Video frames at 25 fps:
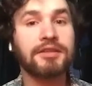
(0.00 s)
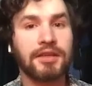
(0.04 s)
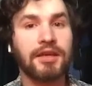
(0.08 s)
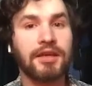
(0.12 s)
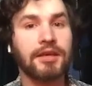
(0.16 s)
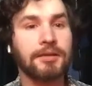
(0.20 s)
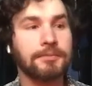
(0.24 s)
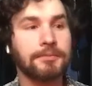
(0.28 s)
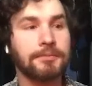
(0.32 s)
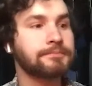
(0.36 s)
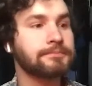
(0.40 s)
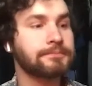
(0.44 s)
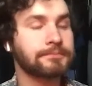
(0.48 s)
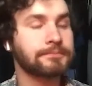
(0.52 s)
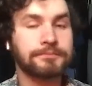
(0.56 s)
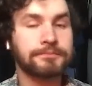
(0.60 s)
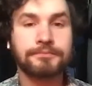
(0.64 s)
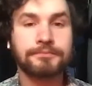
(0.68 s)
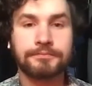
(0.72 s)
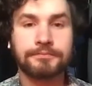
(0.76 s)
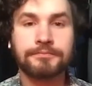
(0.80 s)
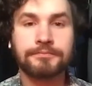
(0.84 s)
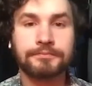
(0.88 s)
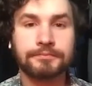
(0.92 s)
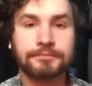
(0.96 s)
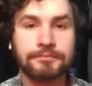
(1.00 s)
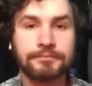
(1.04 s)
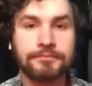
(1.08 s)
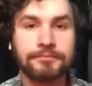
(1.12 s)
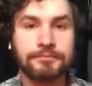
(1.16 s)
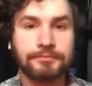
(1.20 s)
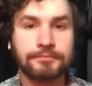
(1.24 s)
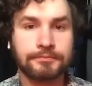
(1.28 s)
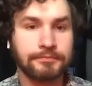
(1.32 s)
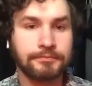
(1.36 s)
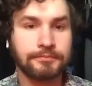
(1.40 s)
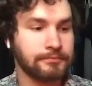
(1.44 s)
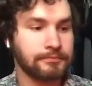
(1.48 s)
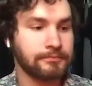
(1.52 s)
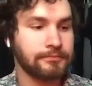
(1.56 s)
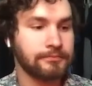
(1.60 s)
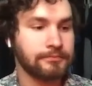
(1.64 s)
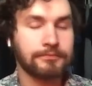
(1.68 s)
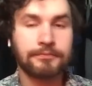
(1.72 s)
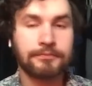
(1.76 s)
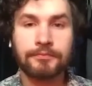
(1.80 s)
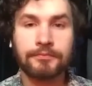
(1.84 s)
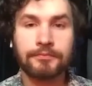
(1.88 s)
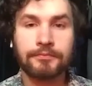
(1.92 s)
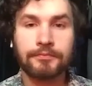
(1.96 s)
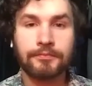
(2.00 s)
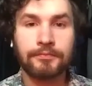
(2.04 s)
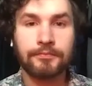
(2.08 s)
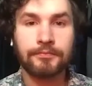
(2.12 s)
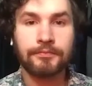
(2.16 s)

yeah. Okay. So we'll get to